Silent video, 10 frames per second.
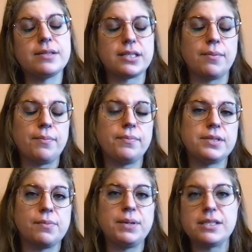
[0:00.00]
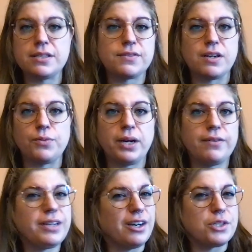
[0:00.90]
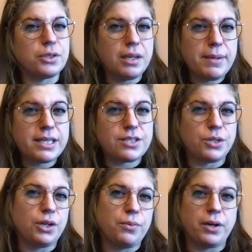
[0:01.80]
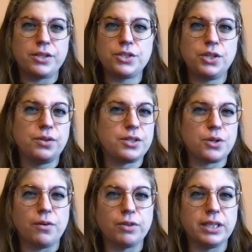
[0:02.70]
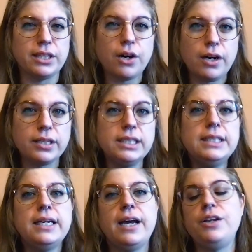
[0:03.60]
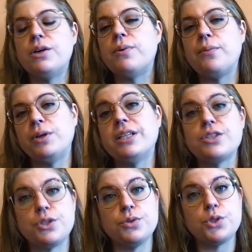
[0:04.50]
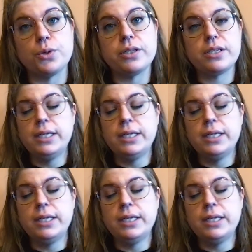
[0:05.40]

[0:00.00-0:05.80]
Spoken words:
Some pieces of software have character limits, so you don't want a SKU that's overly long, and you don't want one that's too short.